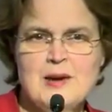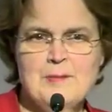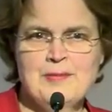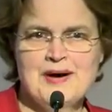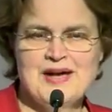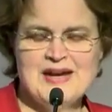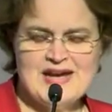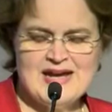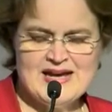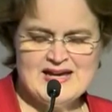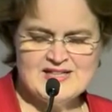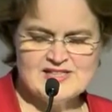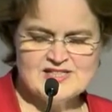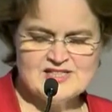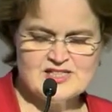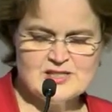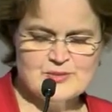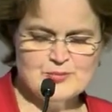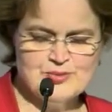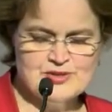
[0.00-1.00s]
but
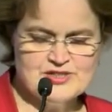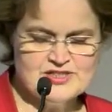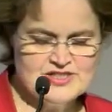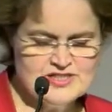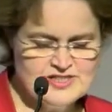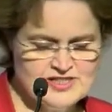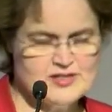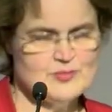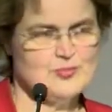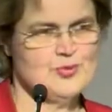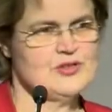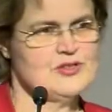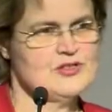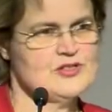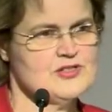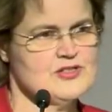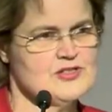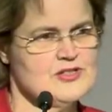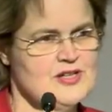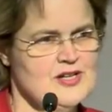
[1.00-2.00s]
as
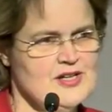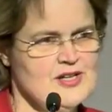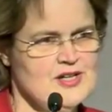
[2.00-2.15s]
participants.